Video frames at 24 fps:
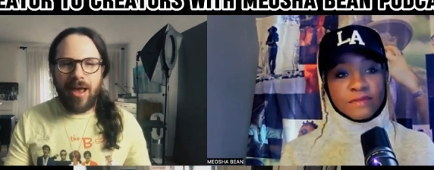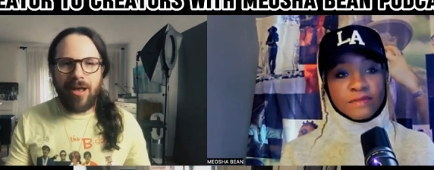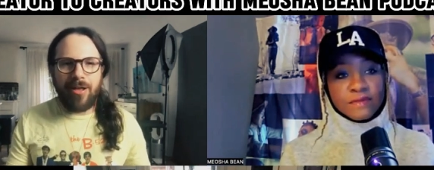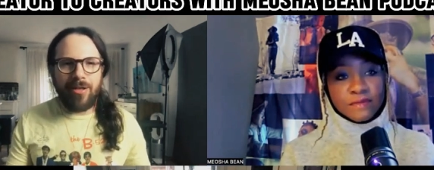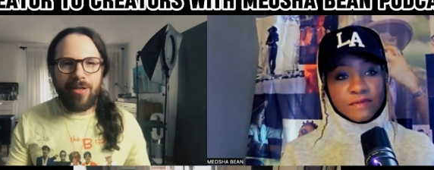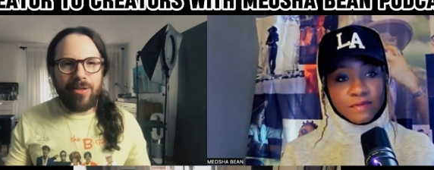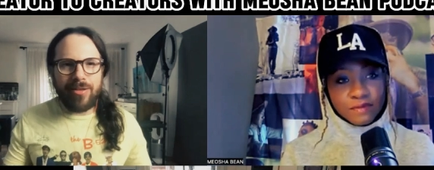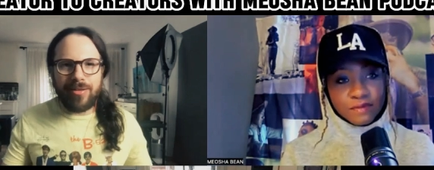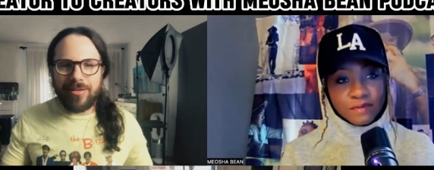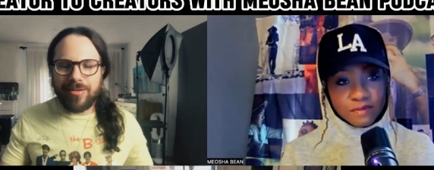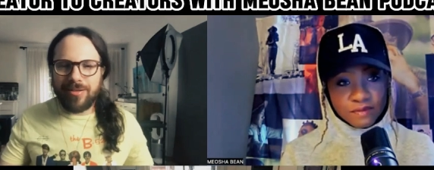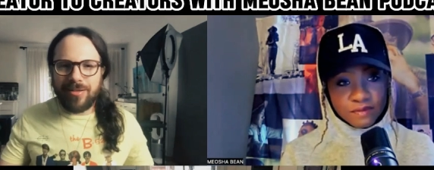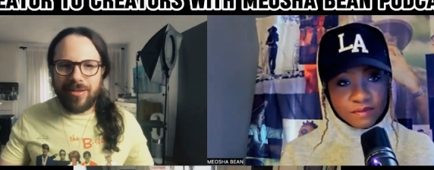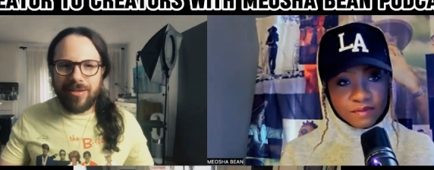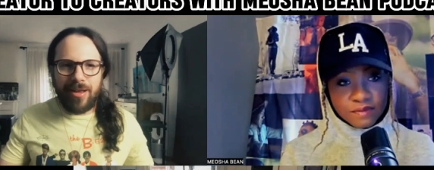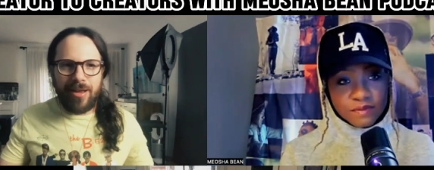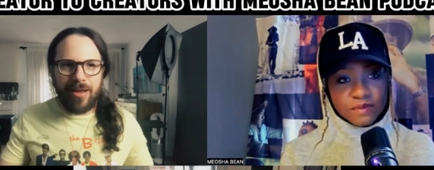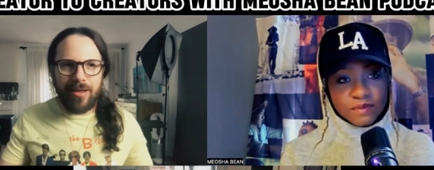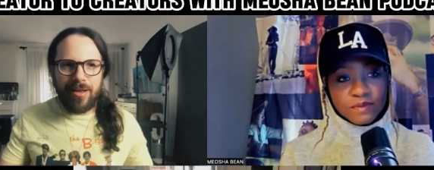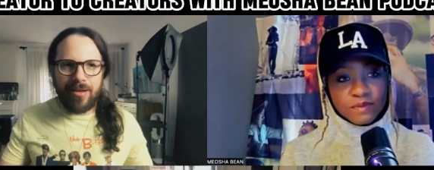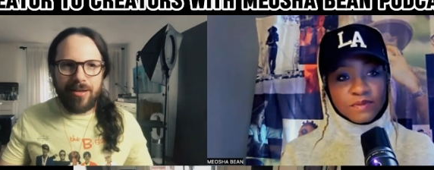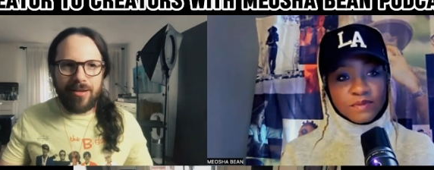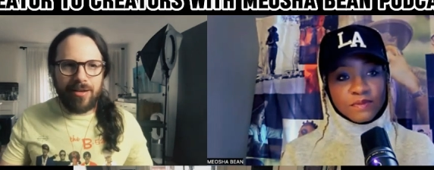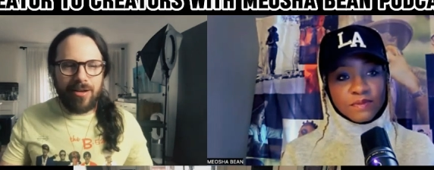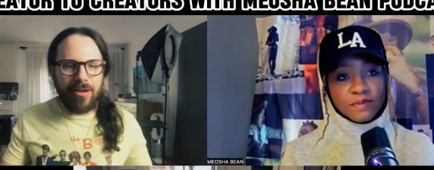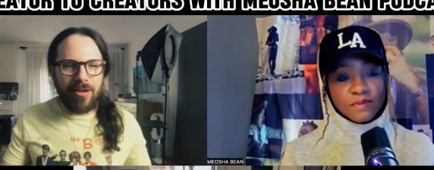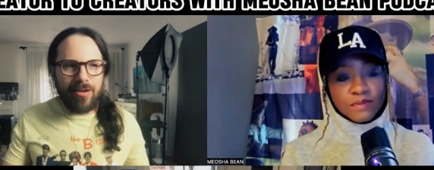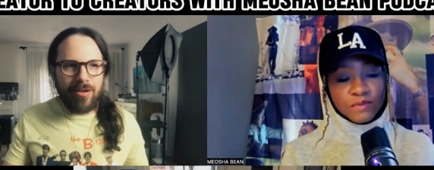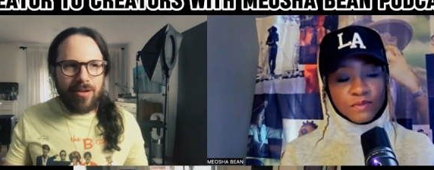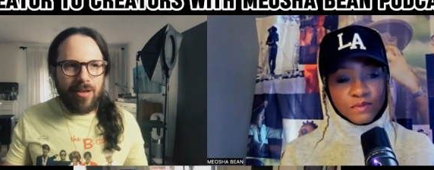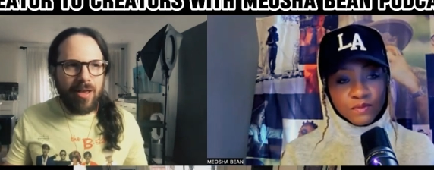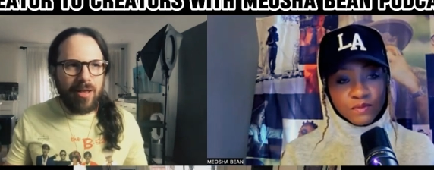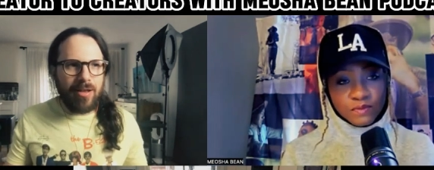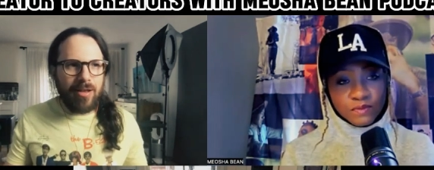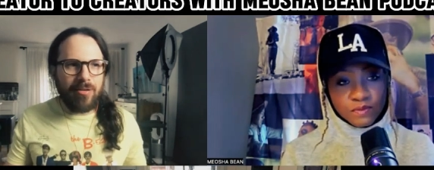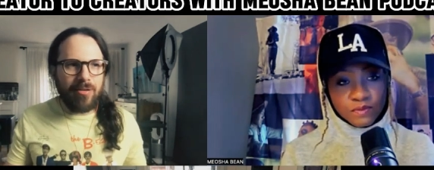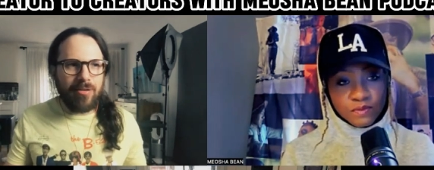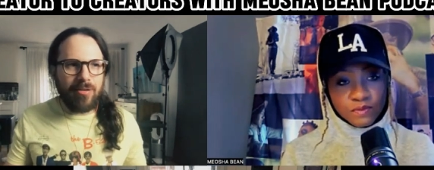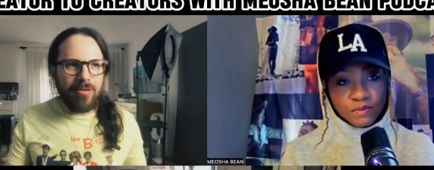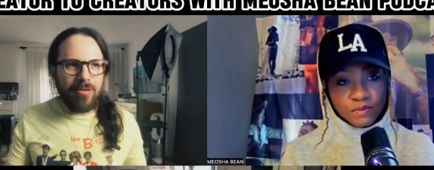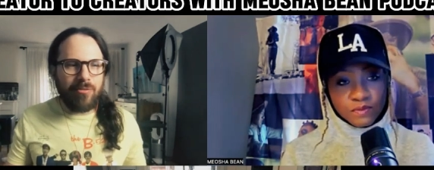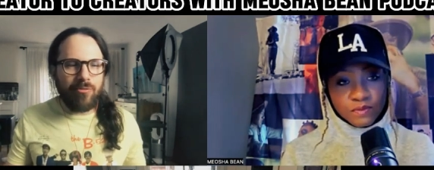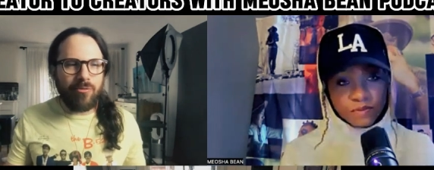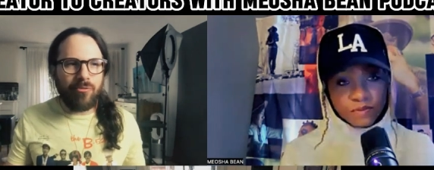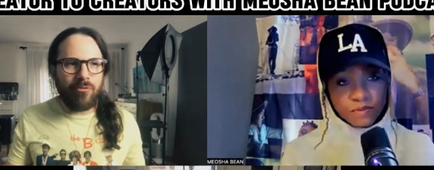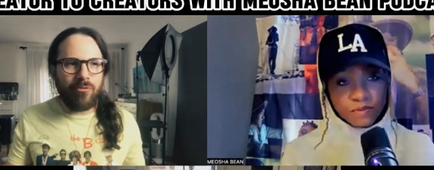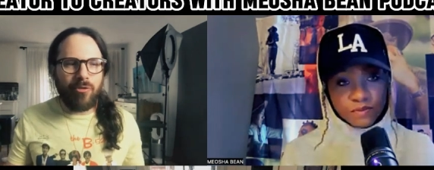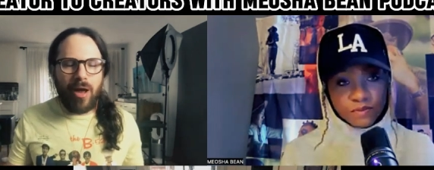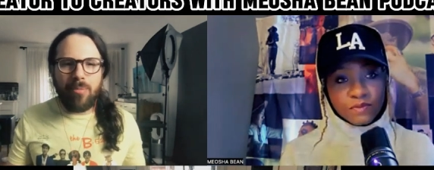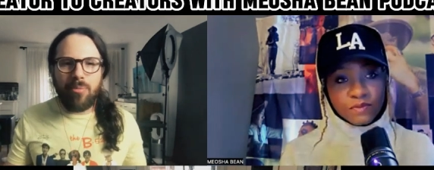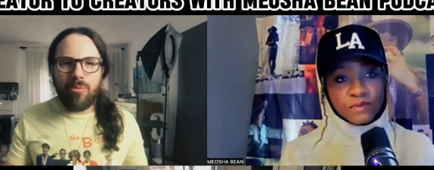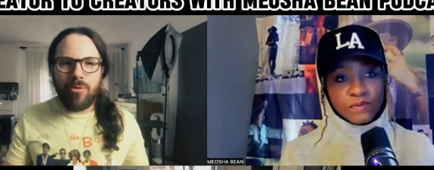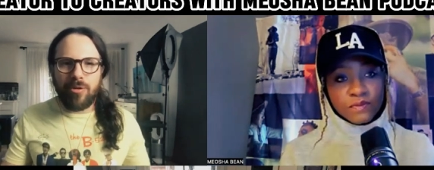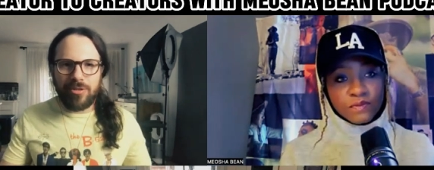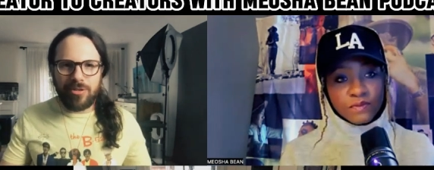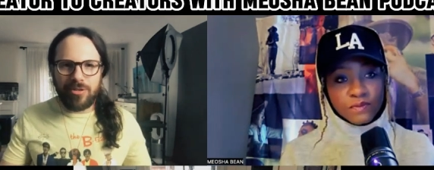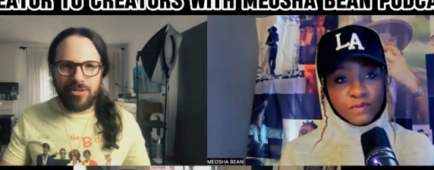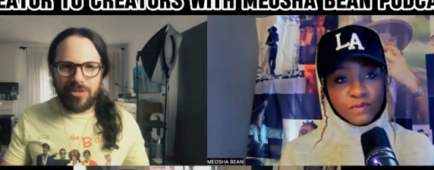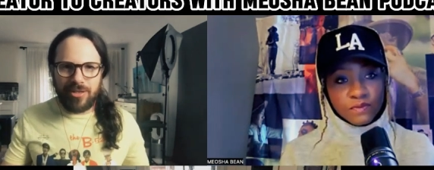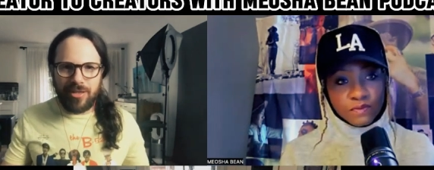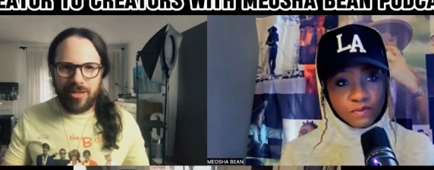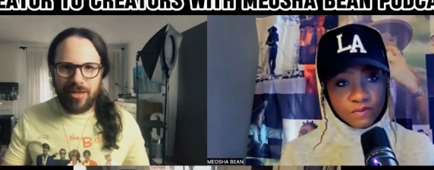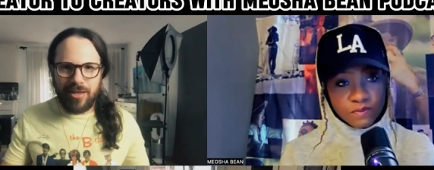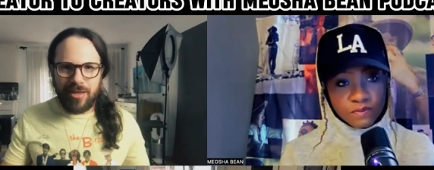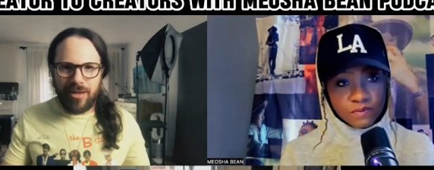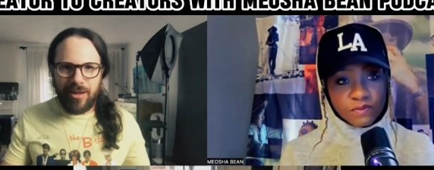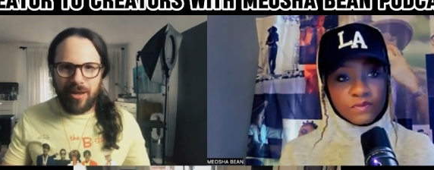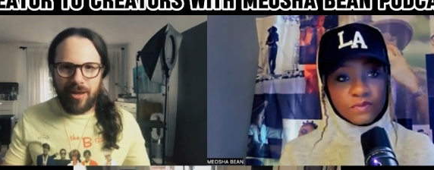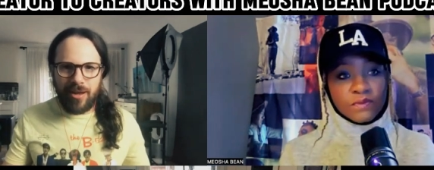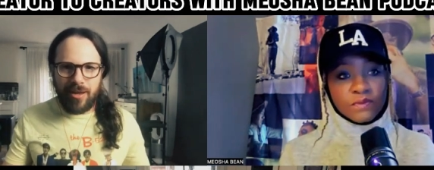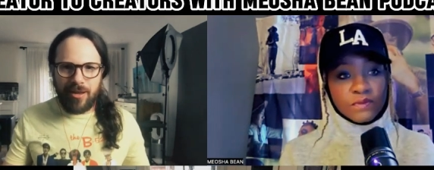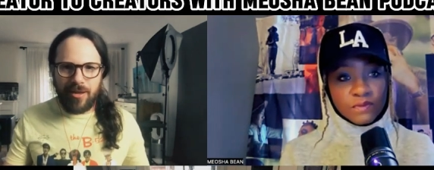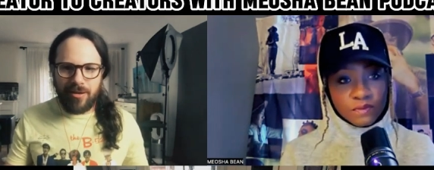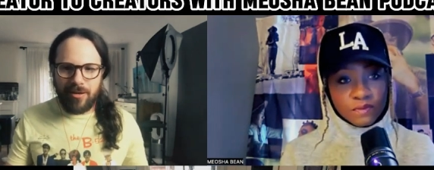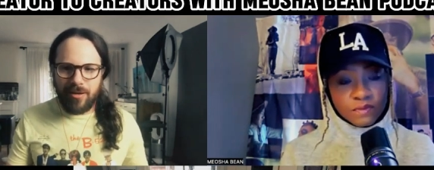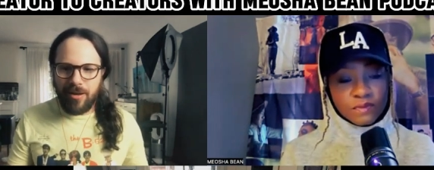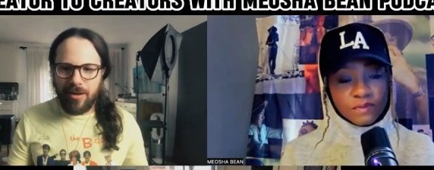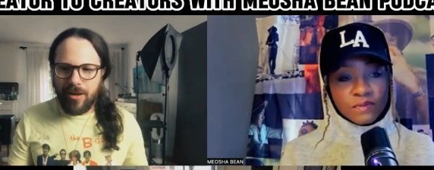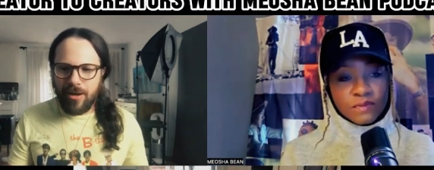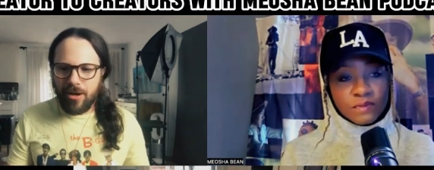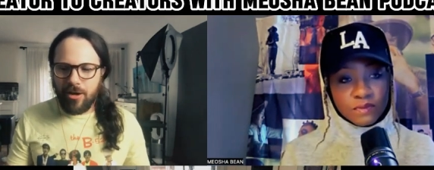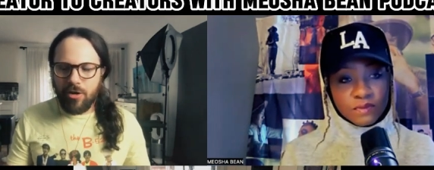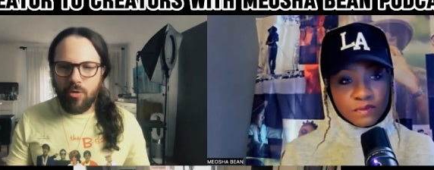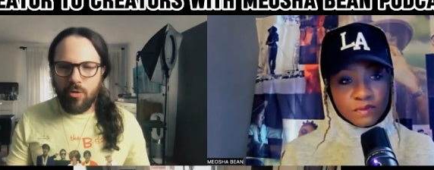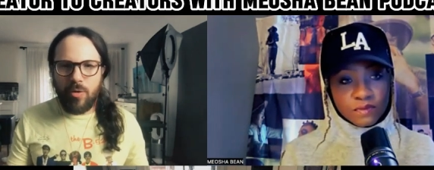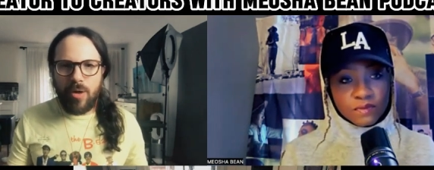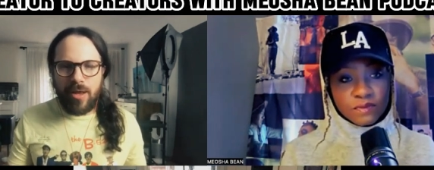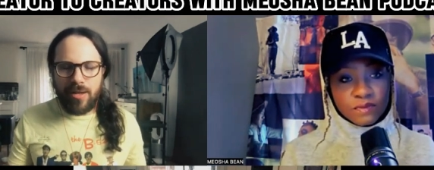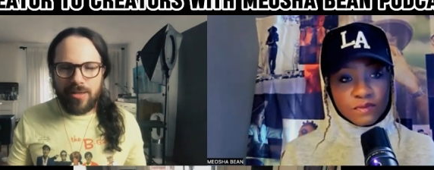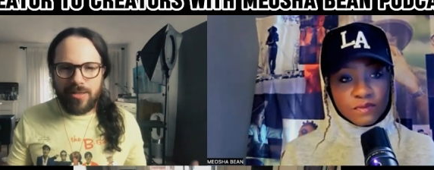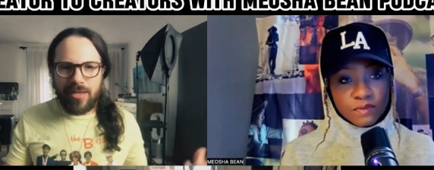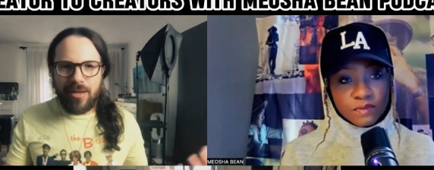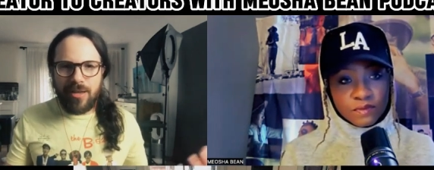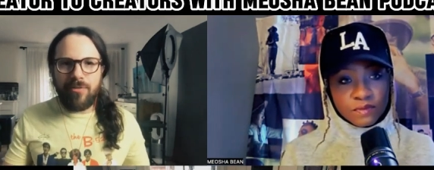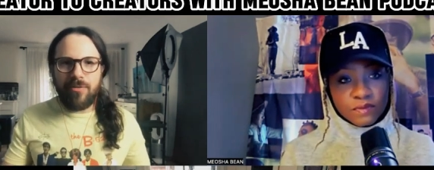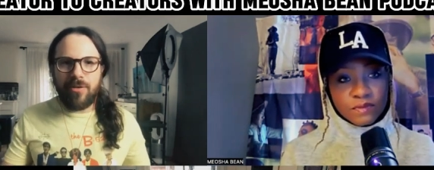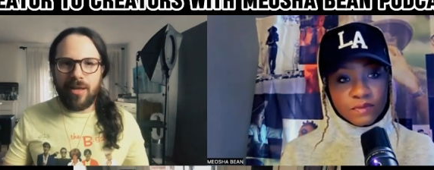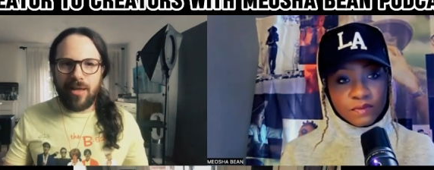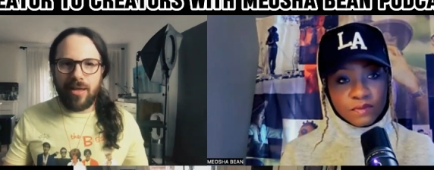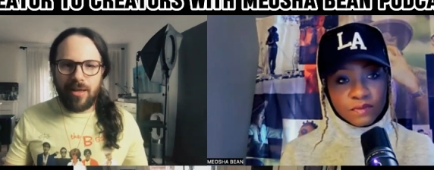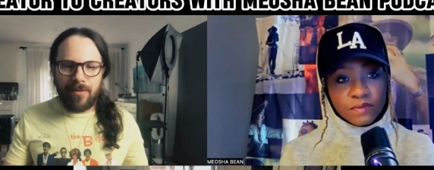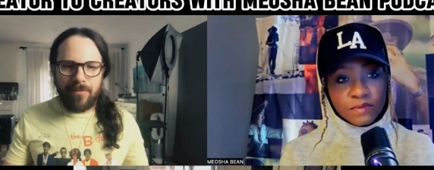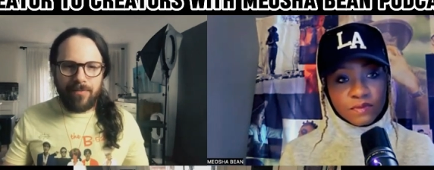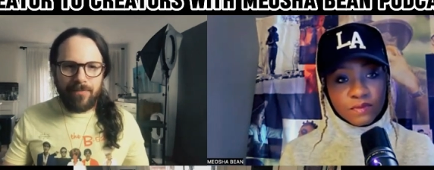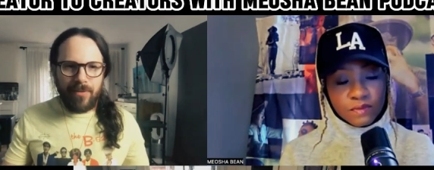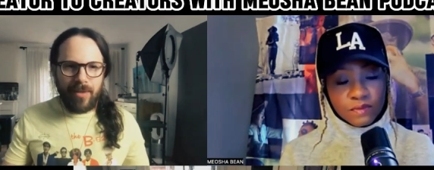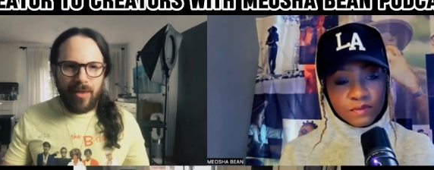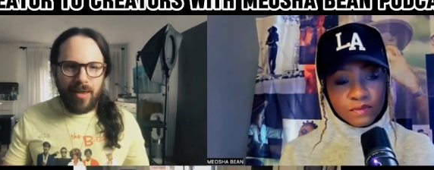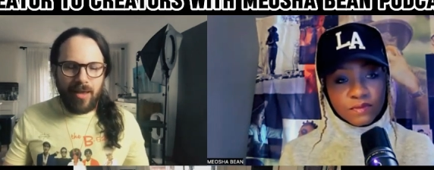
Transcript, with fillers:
Speaker 1: talent and and vibrancy and creativity.